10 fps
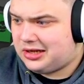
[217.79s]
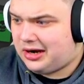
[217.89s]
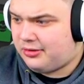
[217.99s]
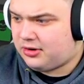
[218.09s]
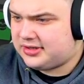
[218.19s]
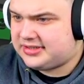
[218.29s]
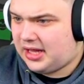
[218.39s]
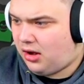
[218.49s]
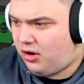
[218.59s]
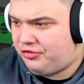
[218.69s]
All right, we're going to start
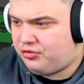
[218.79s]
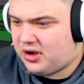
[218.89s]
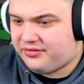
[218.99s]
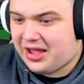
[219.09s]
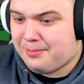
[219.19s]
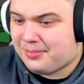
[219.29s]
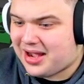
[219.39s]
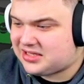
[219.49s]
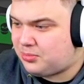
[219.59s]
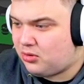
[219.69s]
off with a
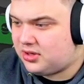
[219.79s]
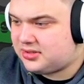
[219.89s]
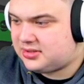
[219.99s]
max bonus,